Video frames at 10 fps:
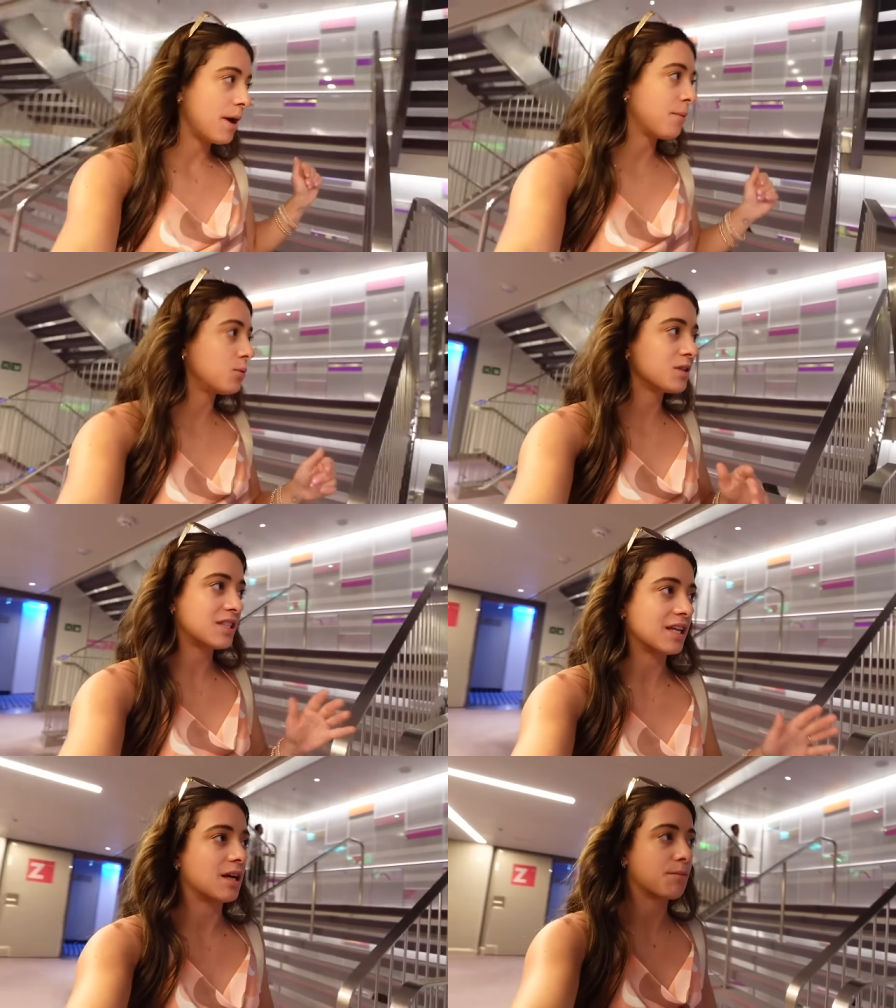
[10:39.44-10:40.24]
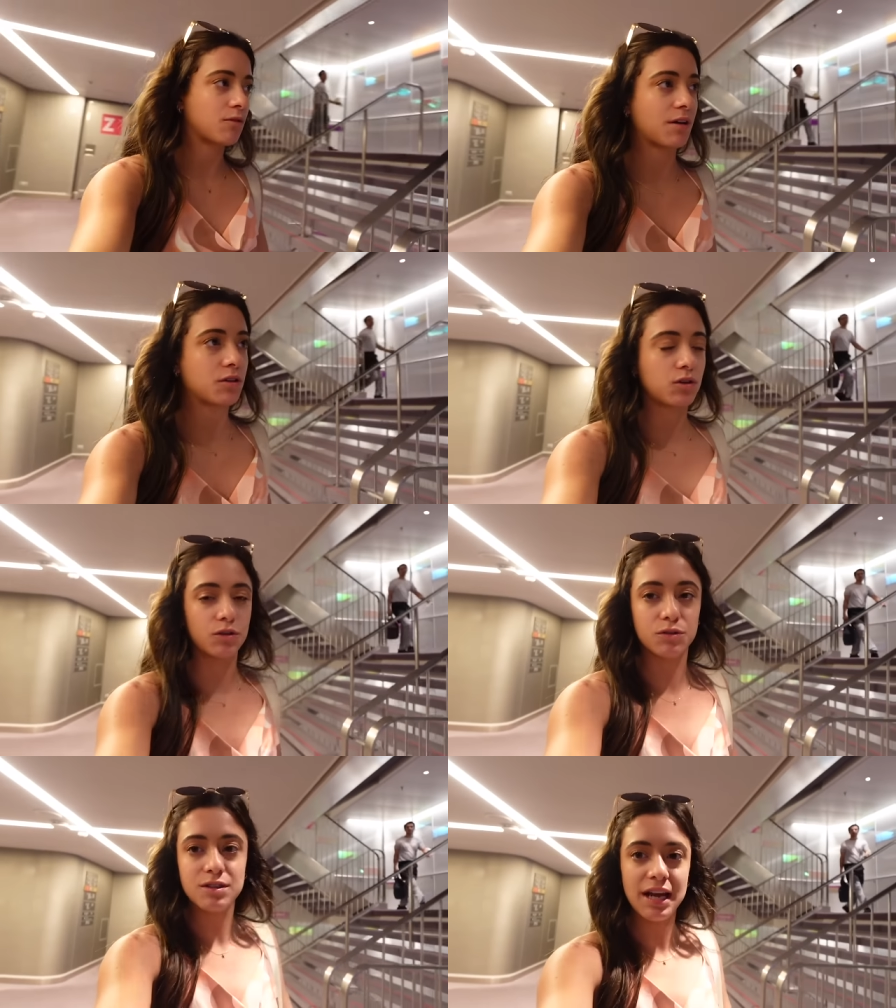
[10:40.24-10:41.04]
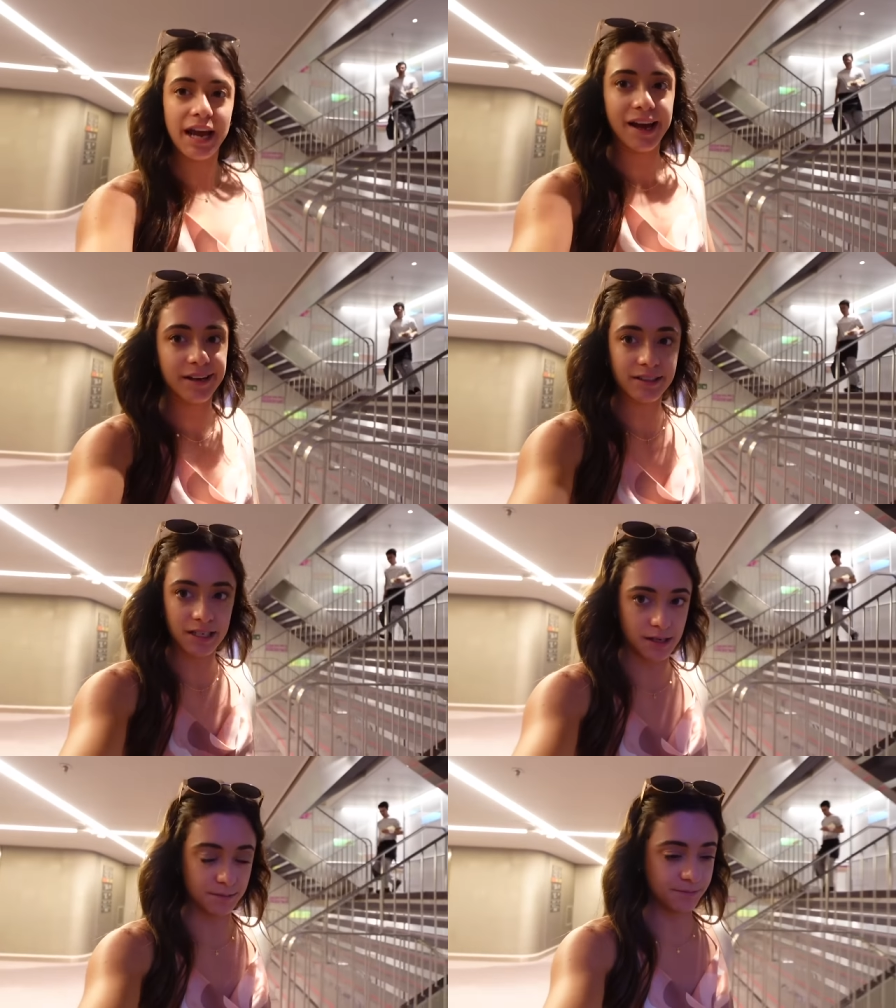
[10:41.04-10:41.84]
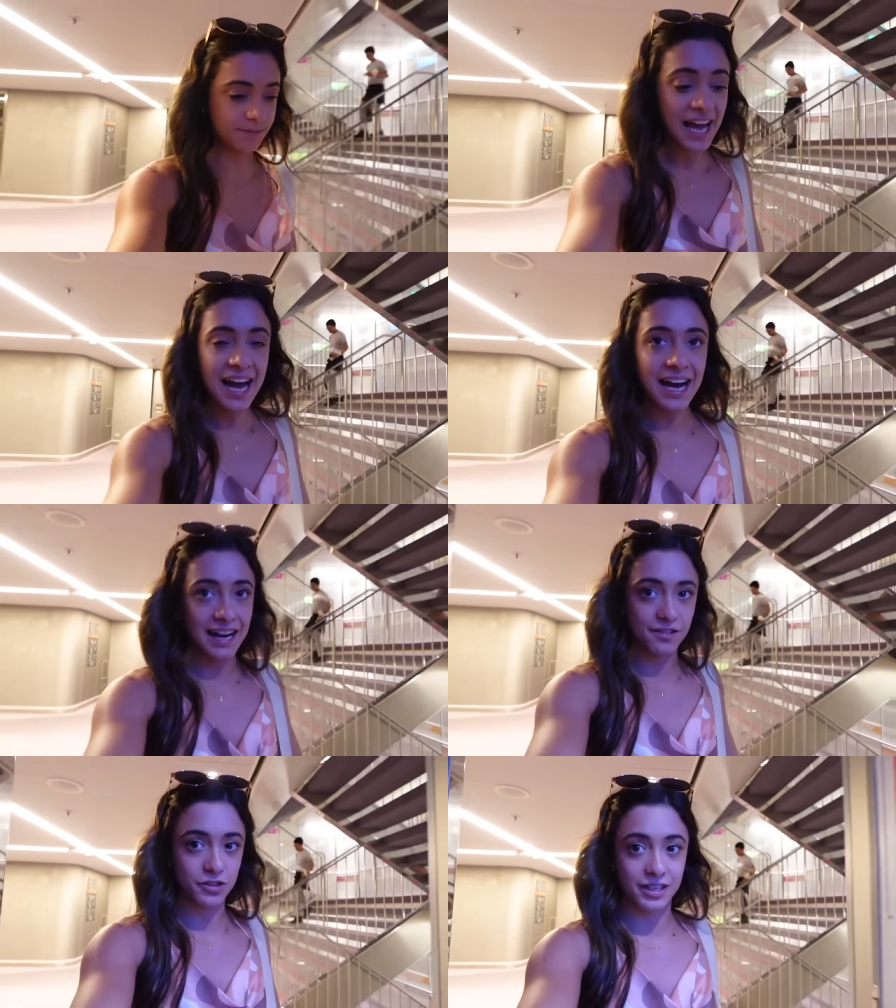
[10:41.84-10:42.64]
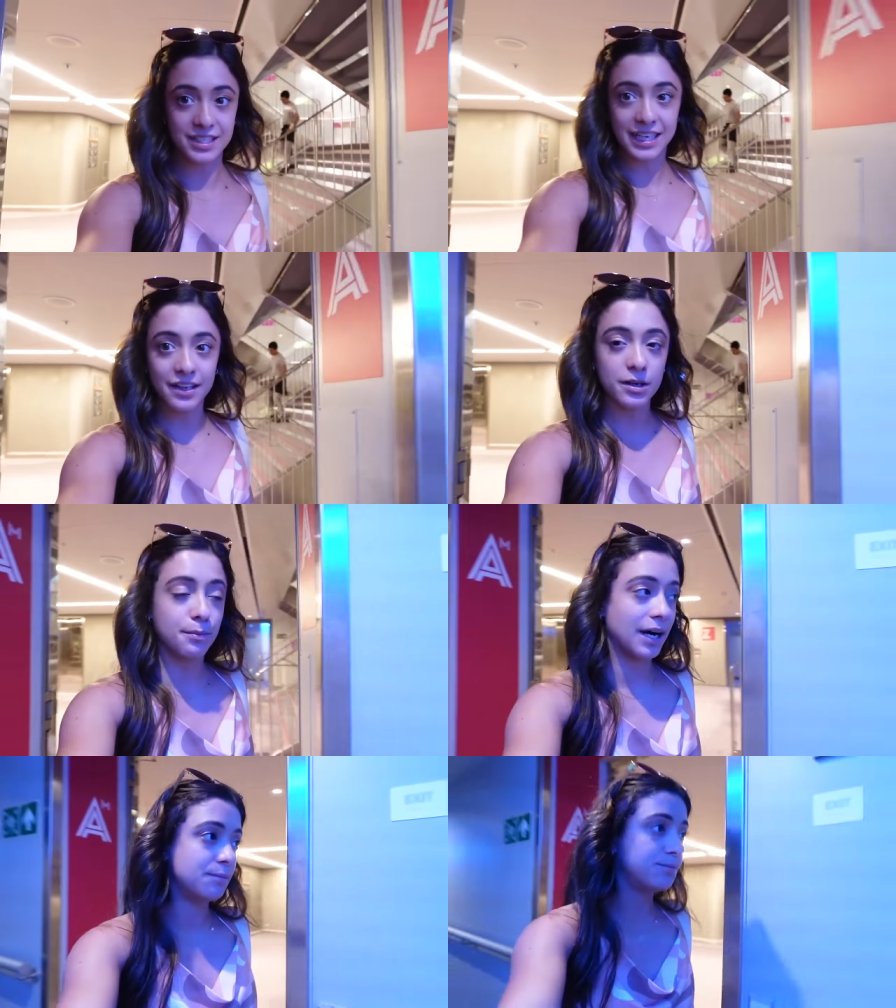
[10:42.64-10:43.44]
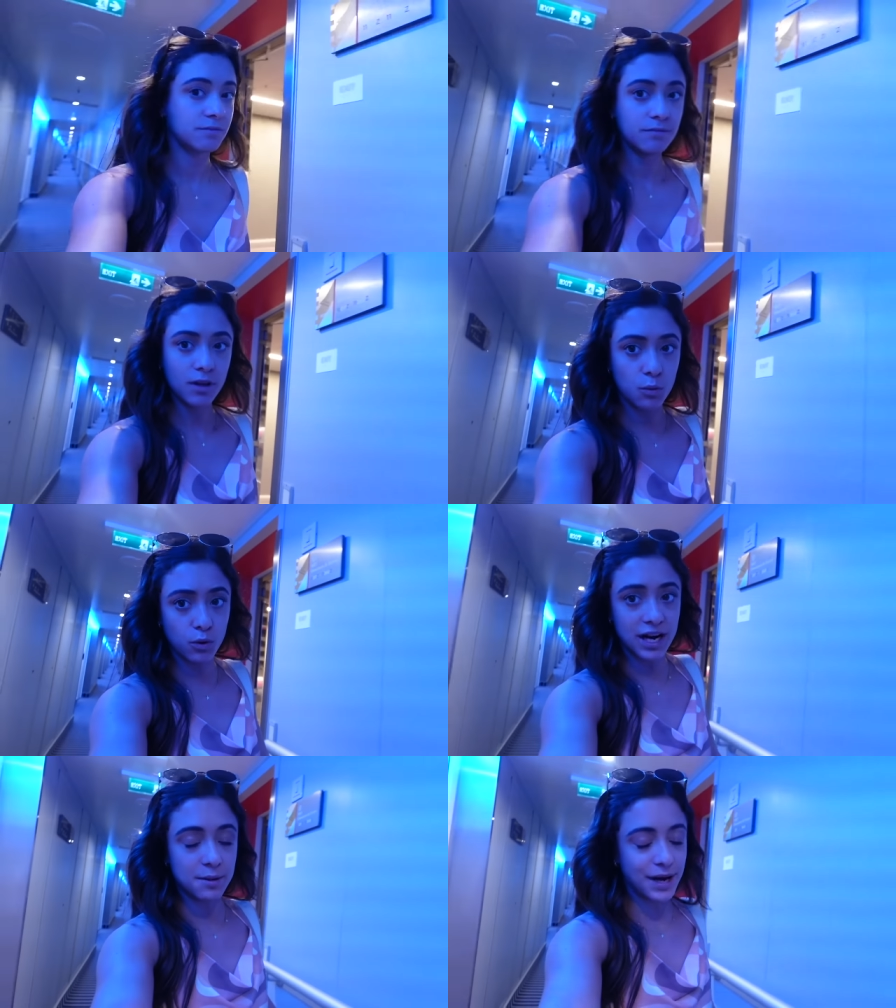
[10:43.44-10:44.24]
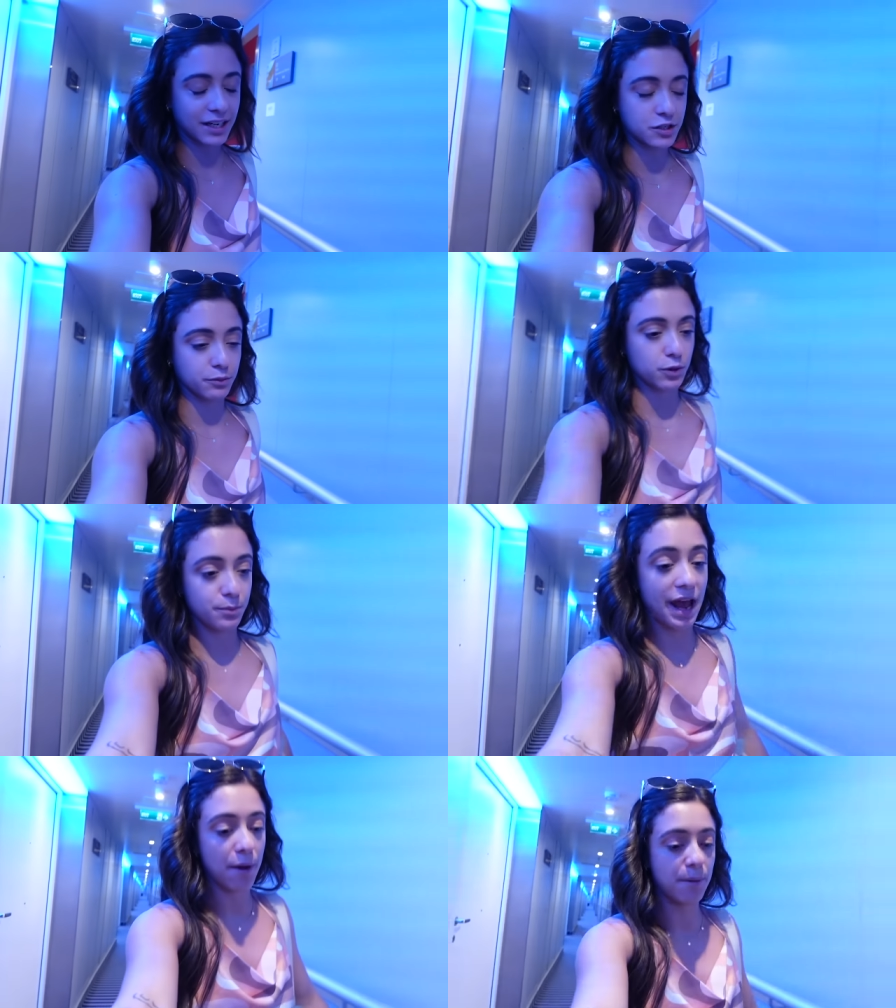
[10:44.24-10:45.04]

Maybe we'll see them throughout the cruise and um, have a drink together, but we're headed back to the room now.